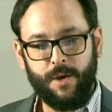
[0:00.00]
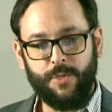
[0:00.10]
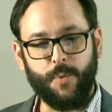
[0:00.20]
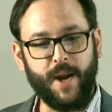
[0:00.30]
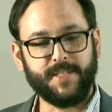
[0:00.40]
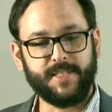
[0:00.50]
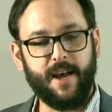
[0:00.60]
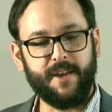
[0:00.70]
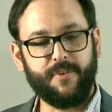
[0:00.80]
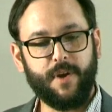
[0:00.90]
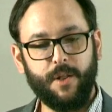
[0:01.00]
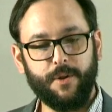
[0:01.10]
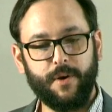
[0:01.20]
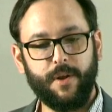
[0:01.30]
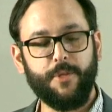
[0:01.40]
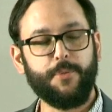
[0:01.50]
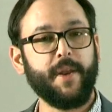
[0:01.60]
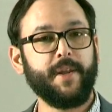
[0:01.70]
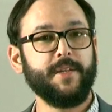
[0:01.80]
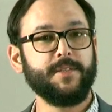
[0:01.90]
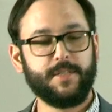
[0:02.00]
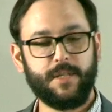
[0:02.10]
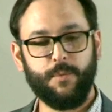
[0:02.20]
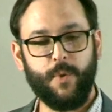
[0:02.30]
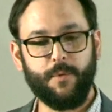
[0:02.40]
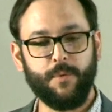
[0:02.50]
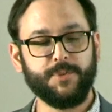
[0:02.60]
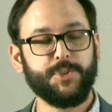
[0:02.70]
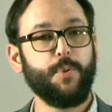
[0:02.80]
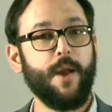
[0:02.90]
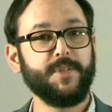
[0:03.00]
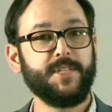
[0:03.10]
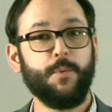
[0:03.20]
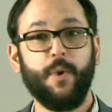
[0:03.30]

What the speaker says: The Rising Tide of Color, the threat against white world supremacy,